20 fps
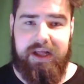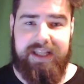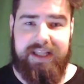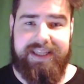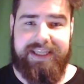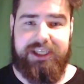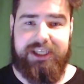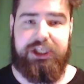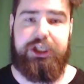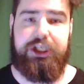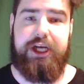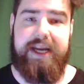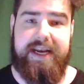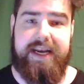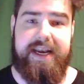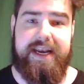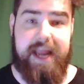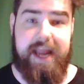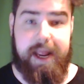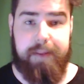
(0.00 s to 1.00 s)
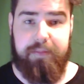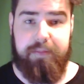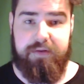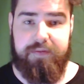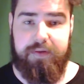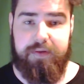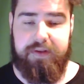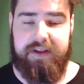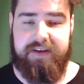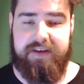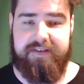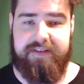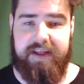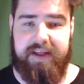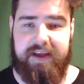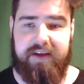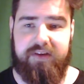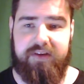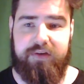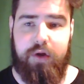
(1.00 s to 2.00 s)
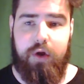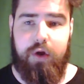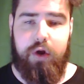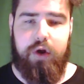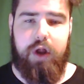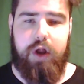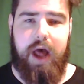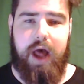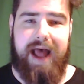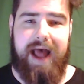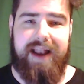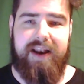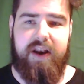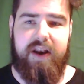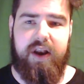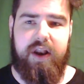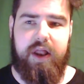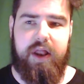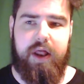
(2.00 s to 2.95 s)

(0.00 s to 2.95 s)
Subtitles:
cliche names for these things, and